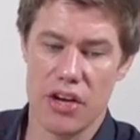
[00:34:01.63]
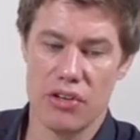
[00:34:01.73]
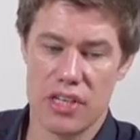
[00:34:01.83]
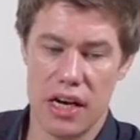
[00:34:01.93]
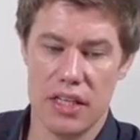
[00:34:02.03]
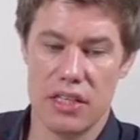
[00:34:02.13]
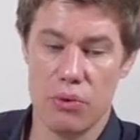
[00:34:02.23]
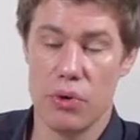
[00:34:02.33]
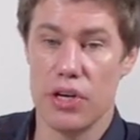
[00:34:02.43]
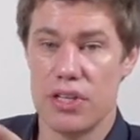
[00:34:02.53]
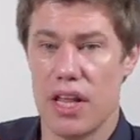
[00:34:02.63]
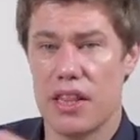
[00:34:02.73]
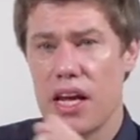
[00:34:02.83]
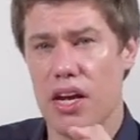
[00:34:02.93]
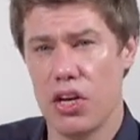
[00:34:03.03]
utility words that
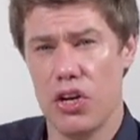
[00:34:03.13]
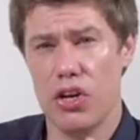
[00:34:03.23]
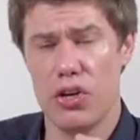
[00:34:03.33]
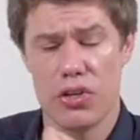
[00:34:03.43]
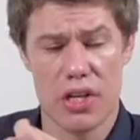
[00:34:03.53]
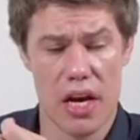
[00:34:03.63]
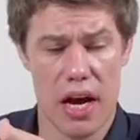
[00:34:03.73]
they can use,